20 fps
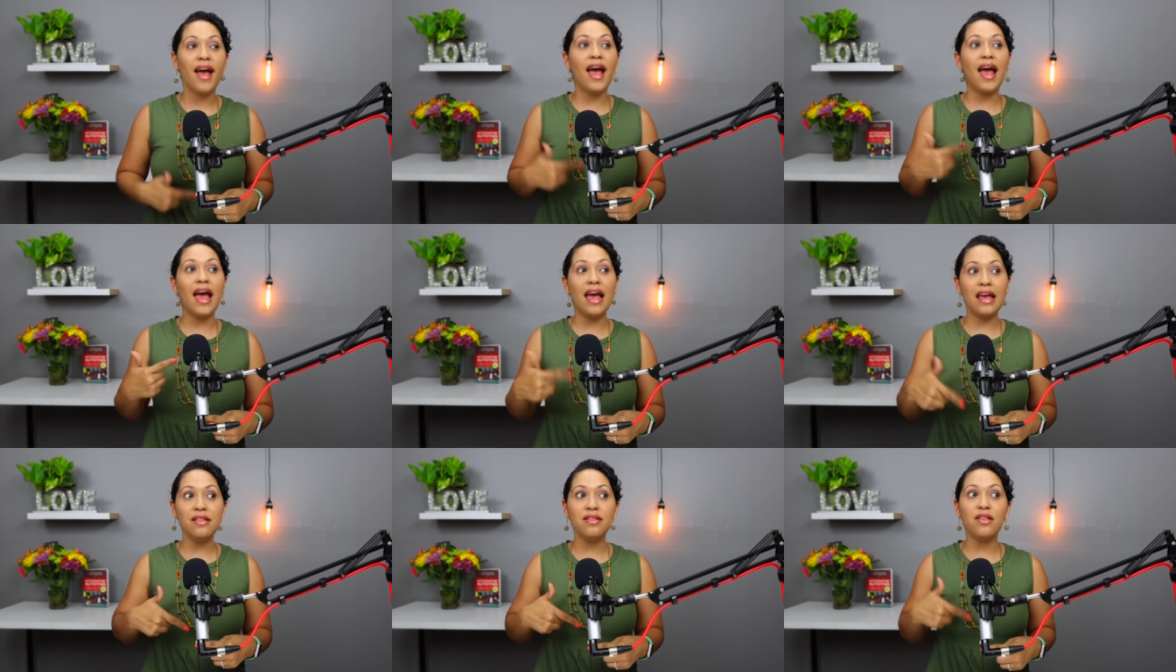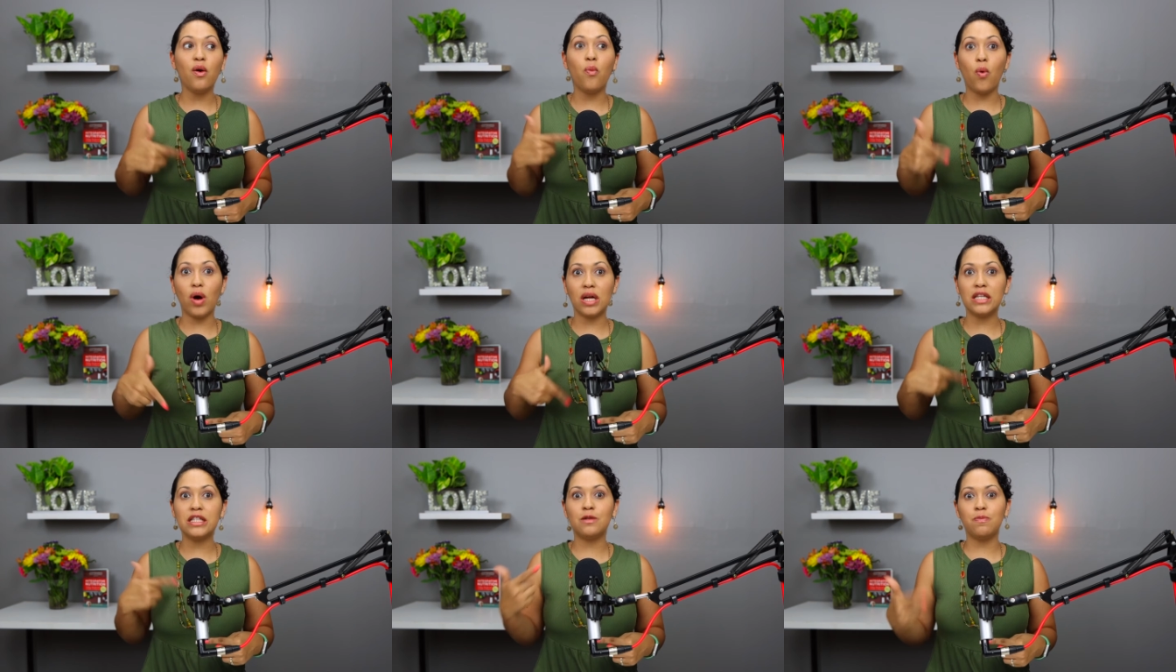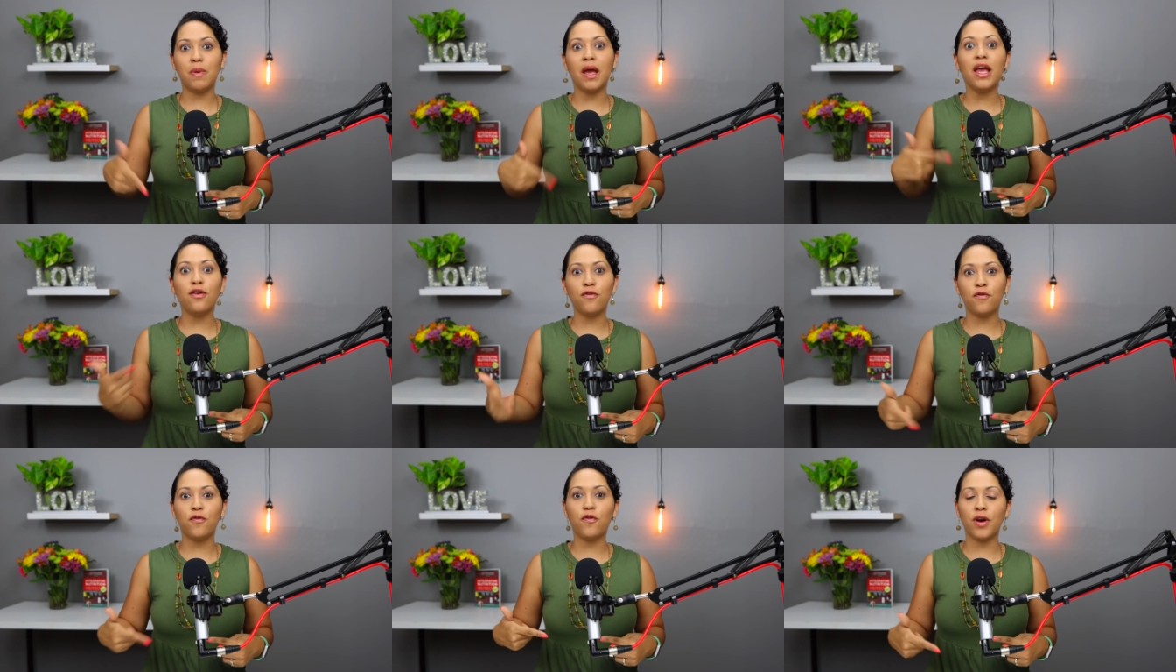And the ones
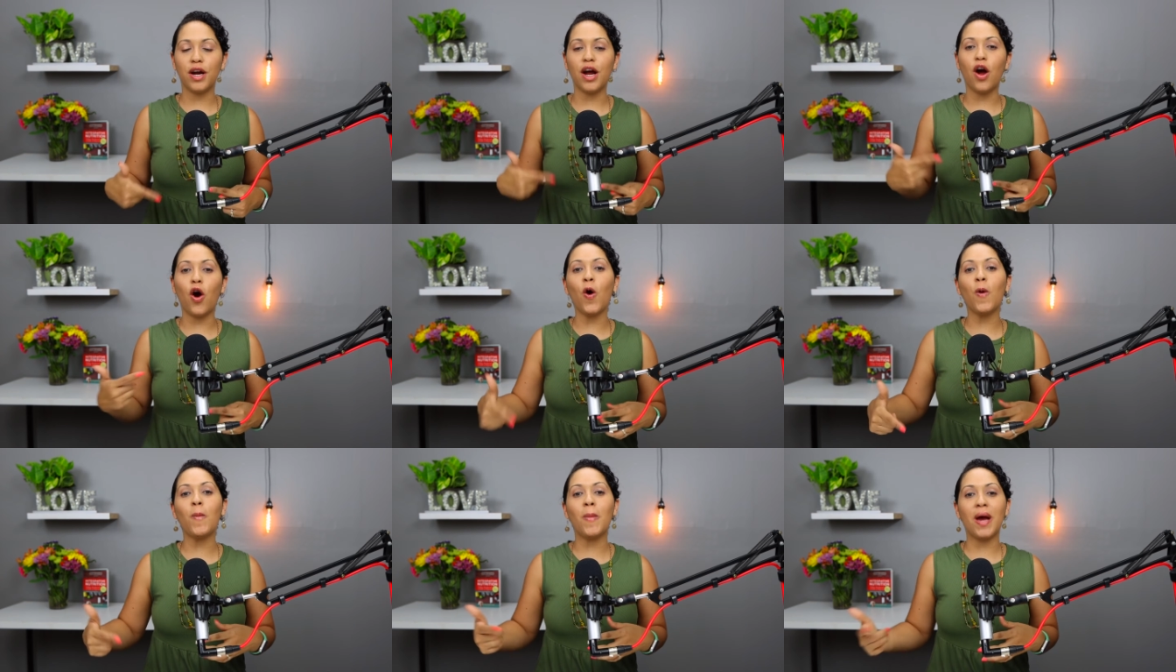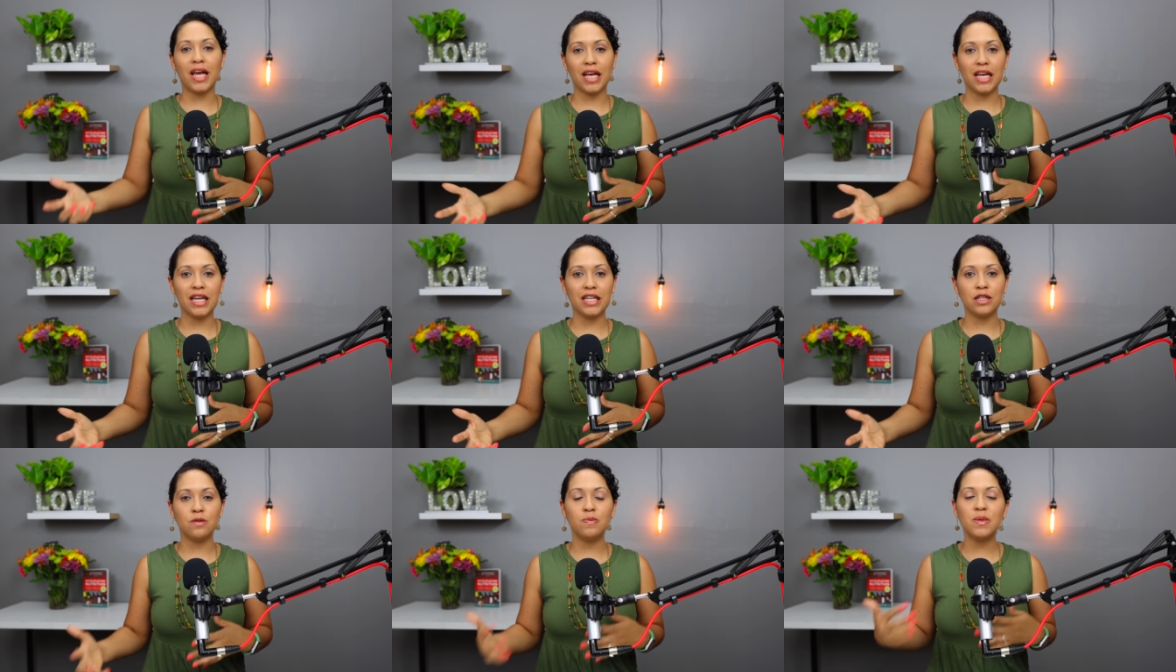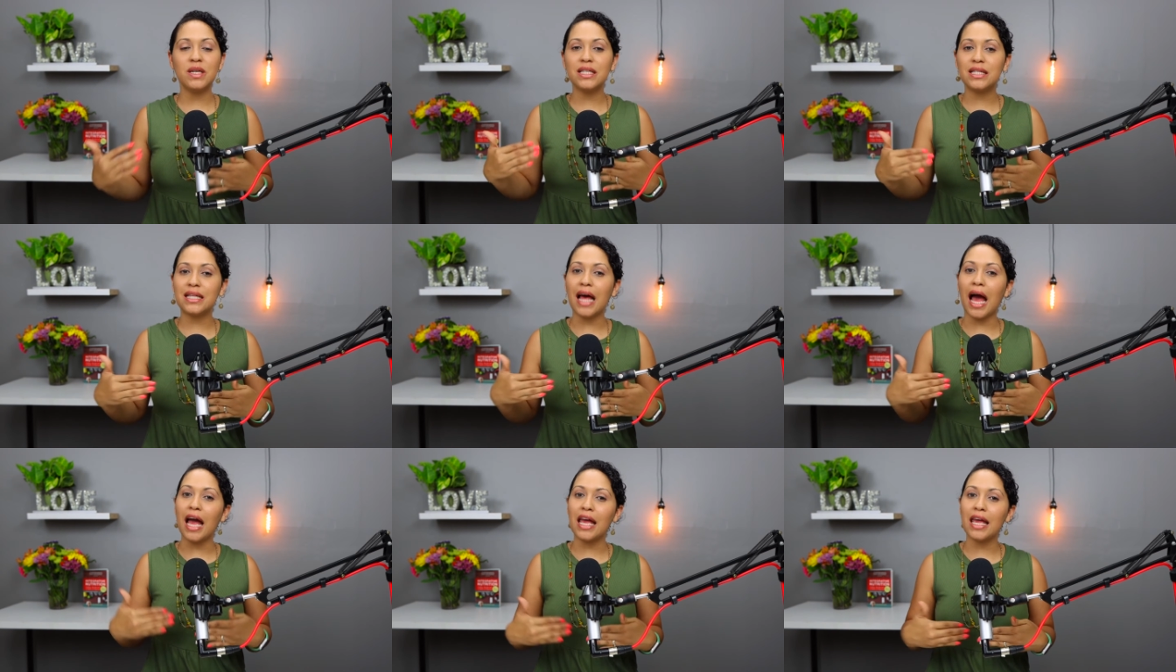paying for it are my kids because
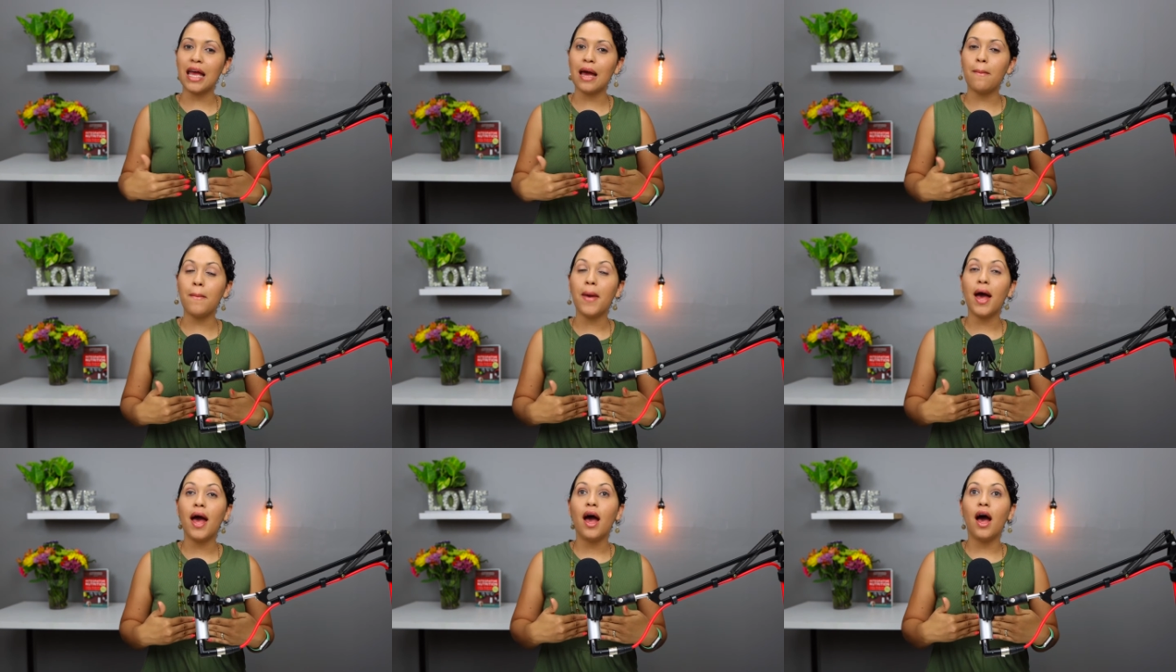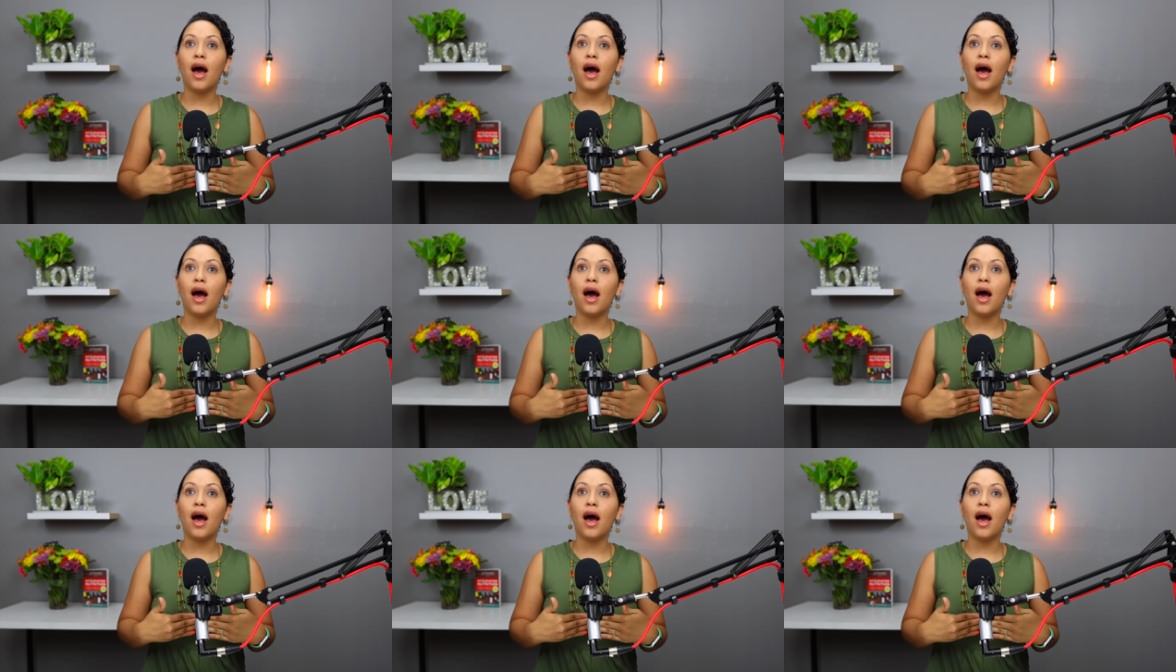I am